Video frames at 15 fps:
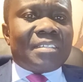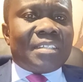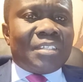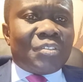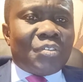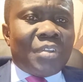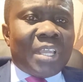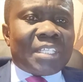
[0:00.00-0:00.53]

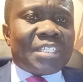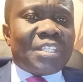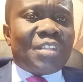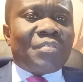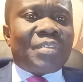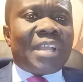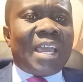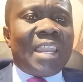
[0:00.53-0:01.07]
introduction
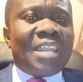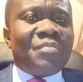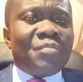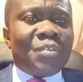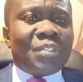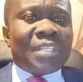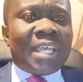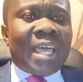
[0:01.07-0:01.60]
of colored
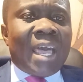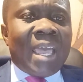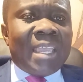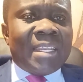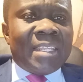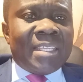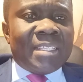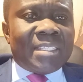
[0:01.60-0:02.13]
voter
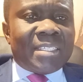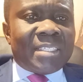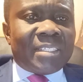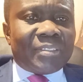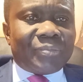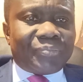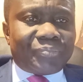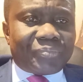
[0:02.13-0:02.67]
IDs,